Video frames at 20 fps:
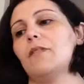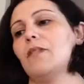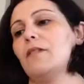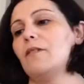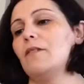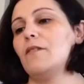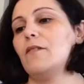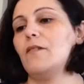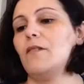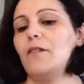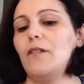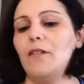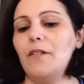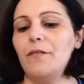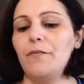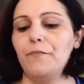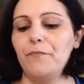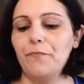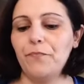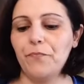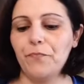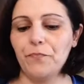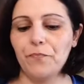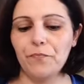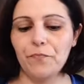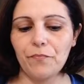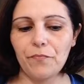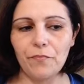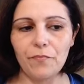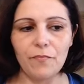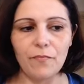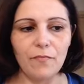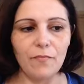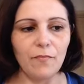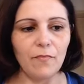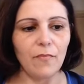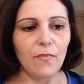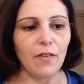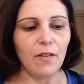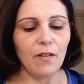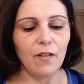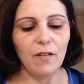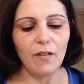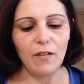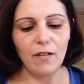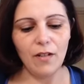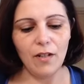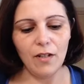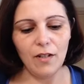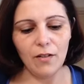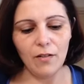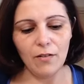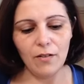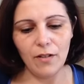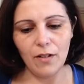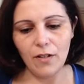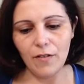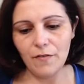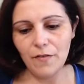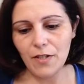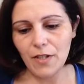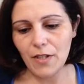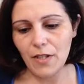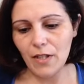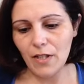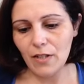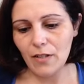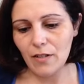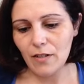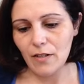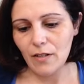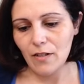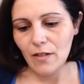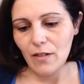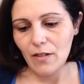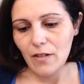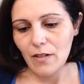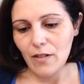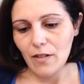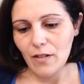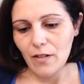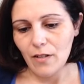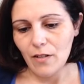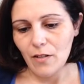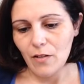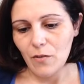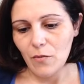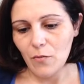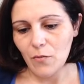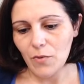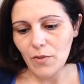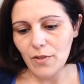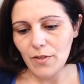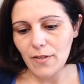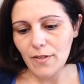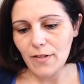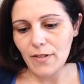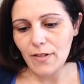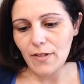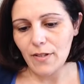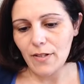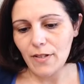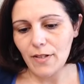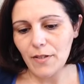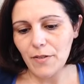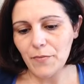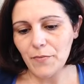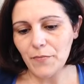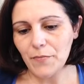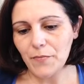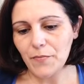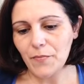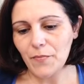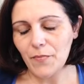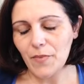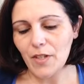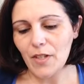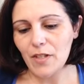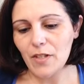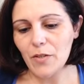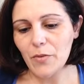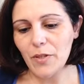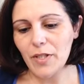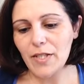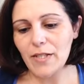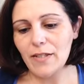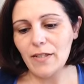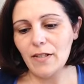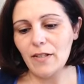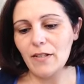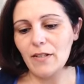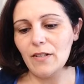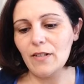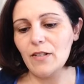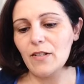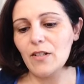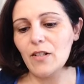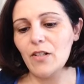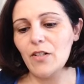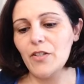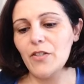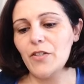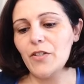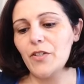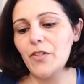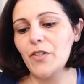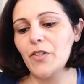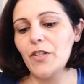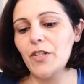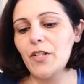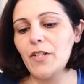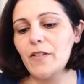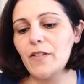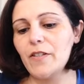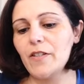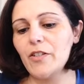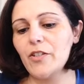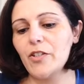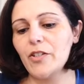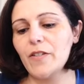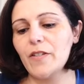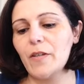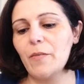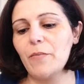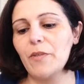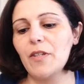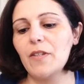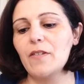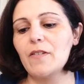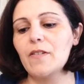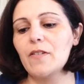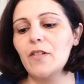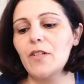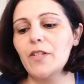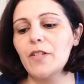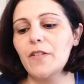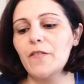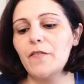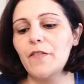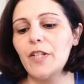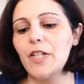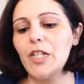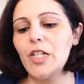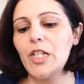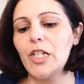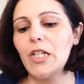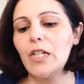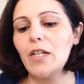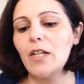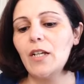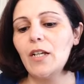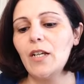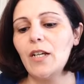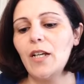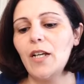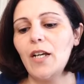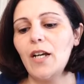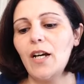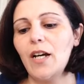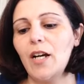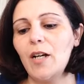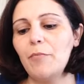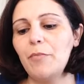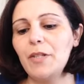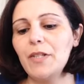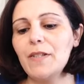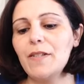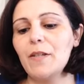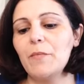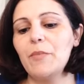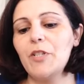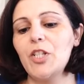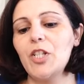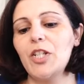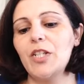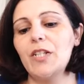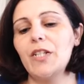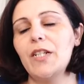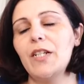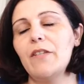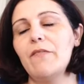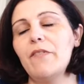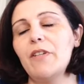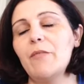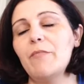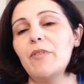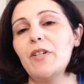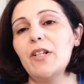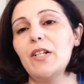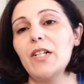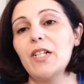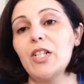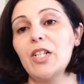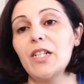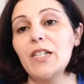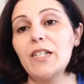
So yeah. Now, after that was 22nd, close to 30, stitch on something that's close to finishing. I picked Some Enchanted Evening, but I actually